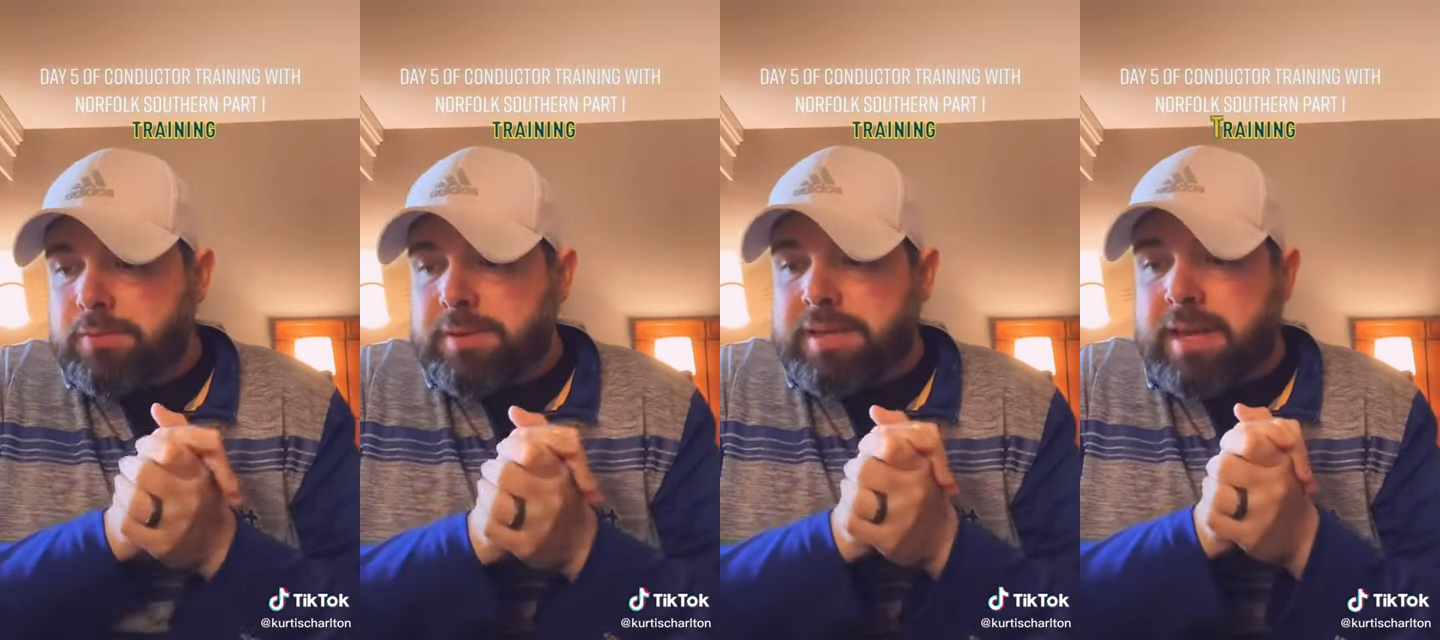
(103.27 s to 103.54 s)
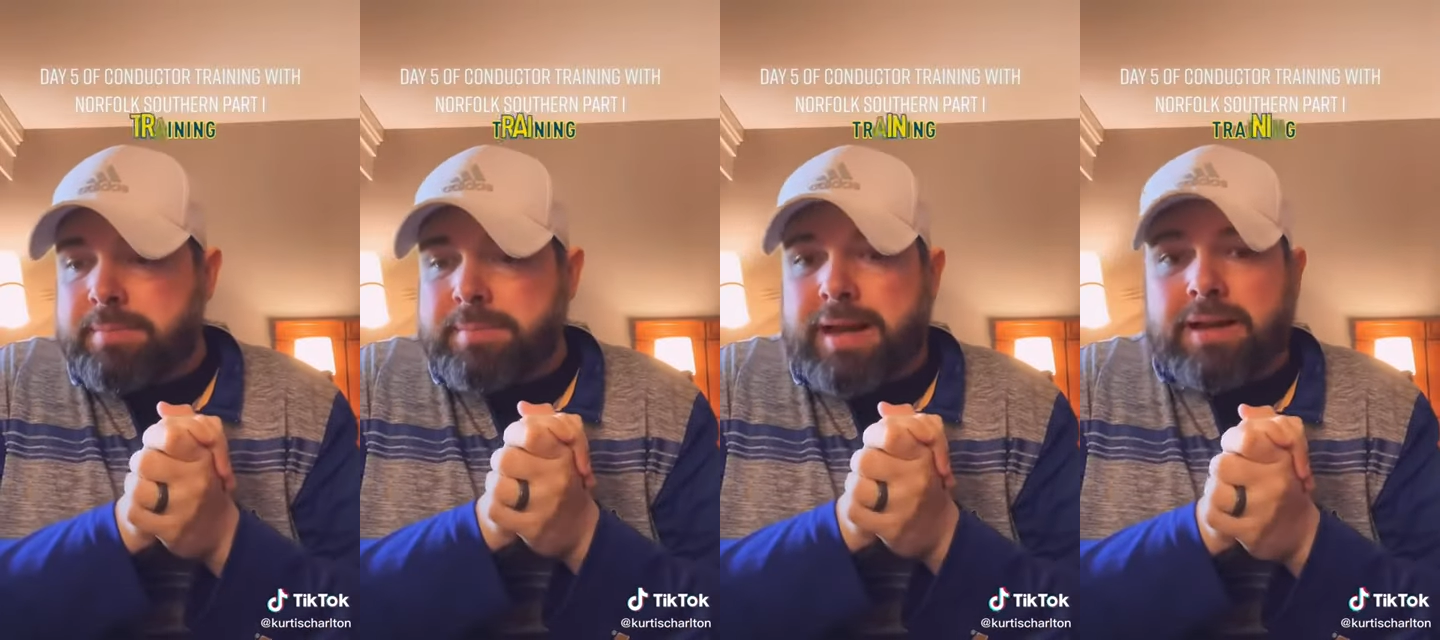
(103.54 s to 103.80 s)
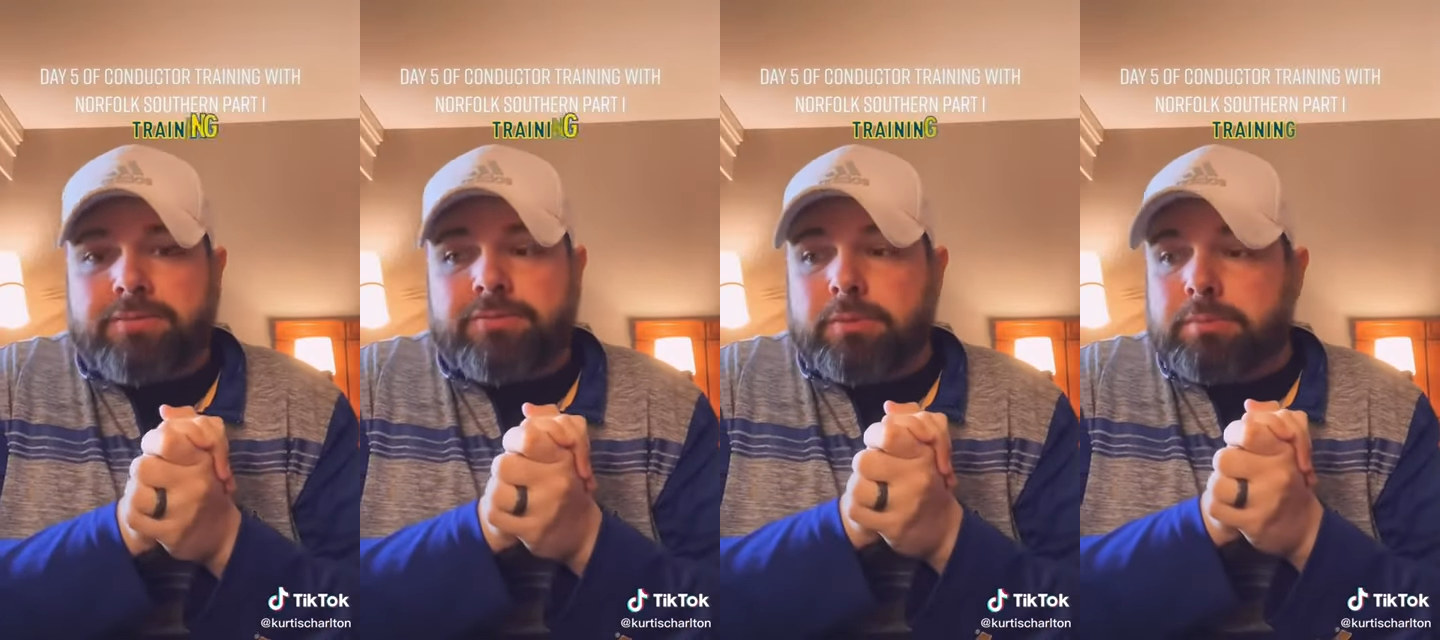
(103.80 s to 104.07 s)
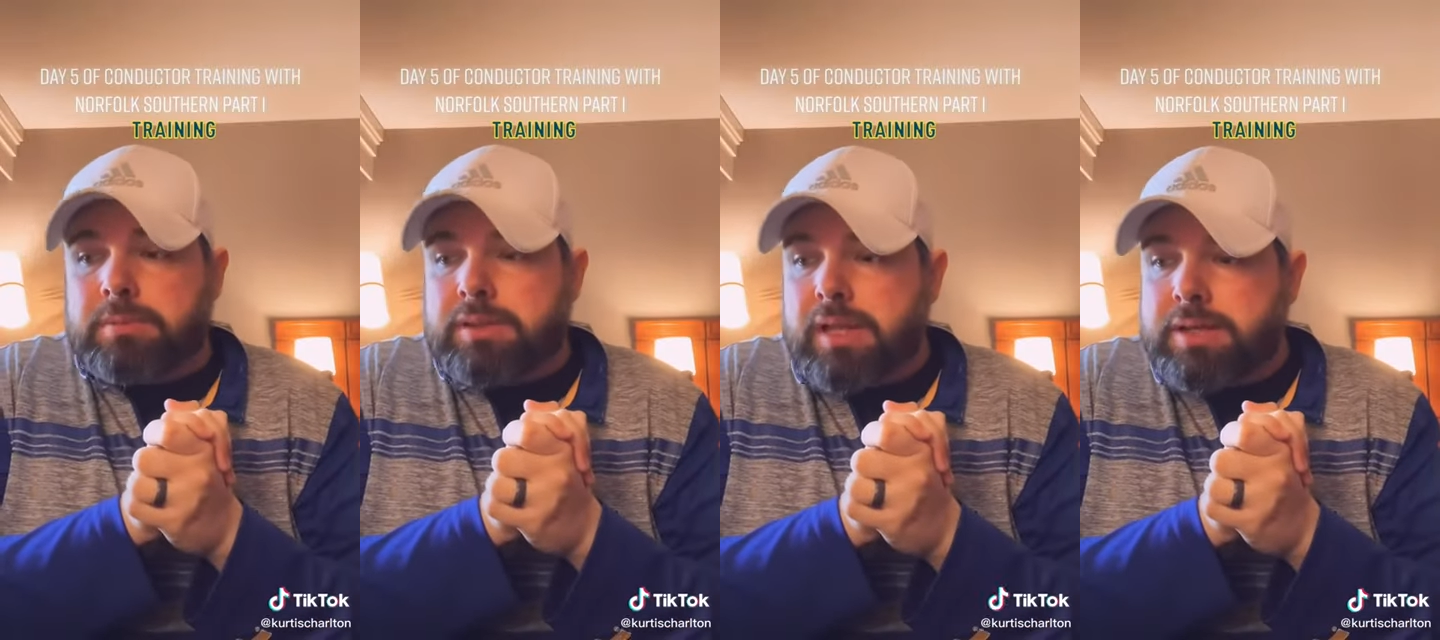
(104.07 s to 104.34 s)
we came back
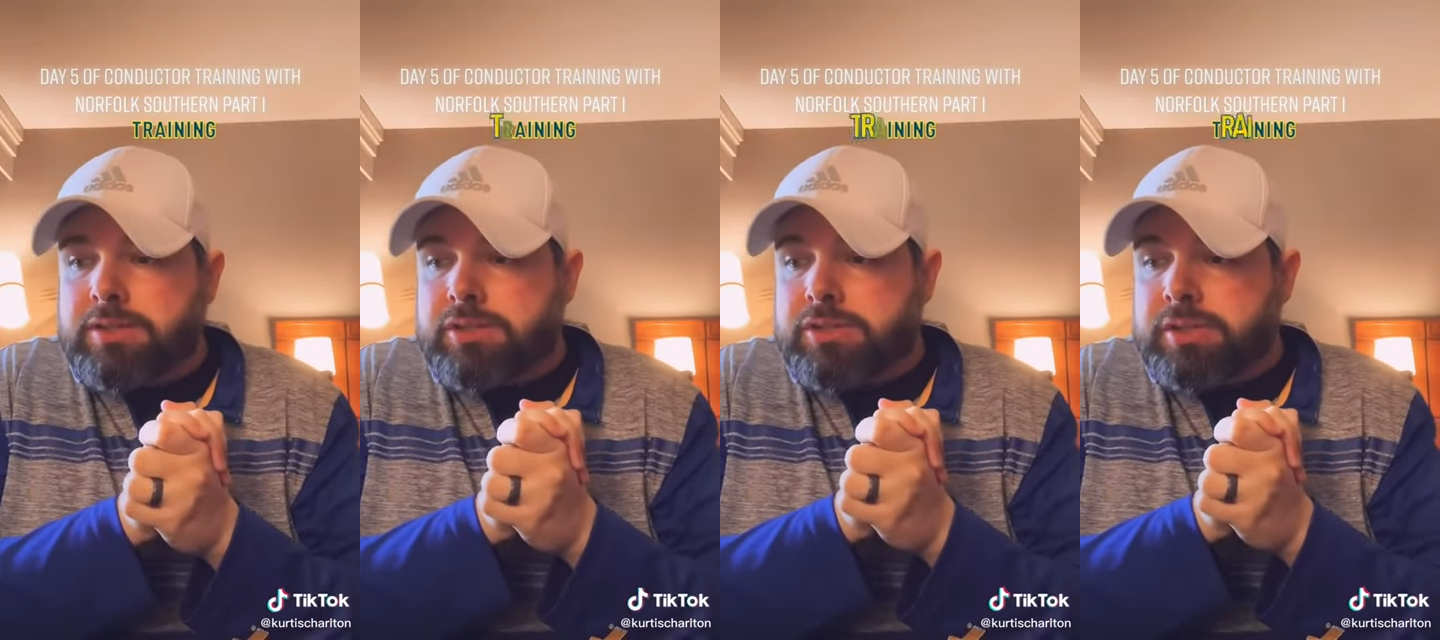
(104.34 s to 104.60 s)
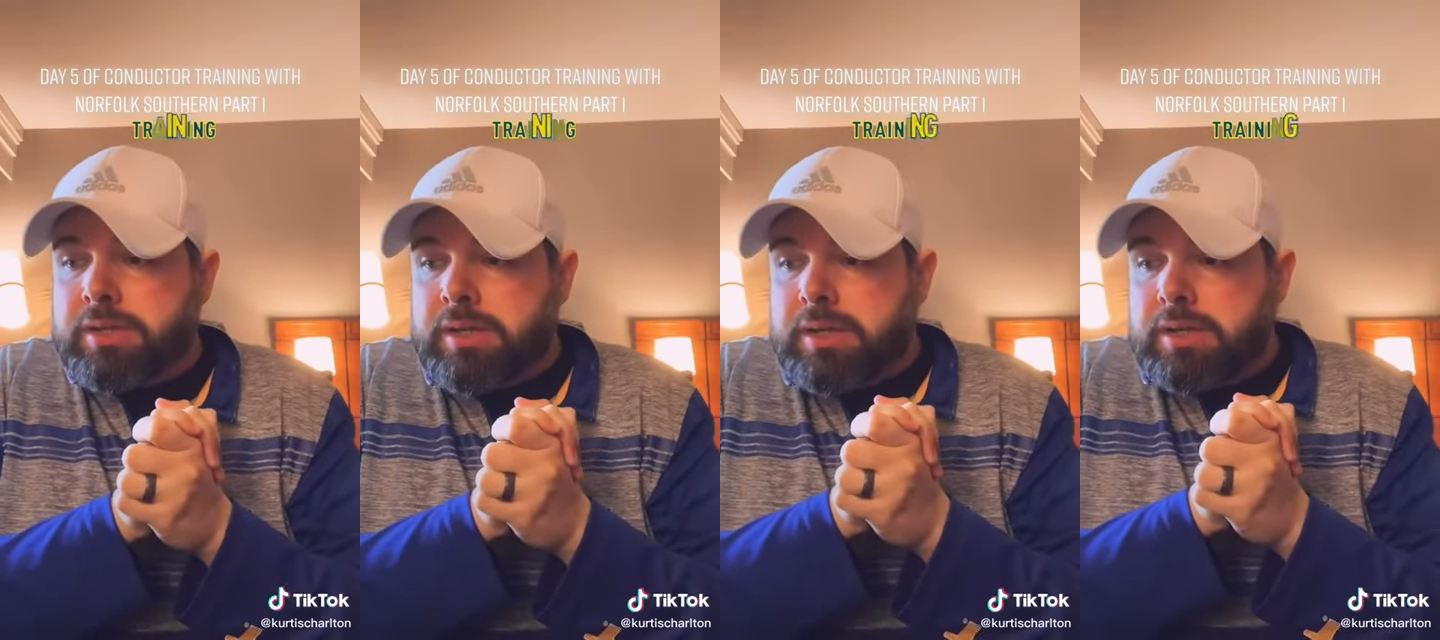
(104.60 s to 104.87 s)
from lunch,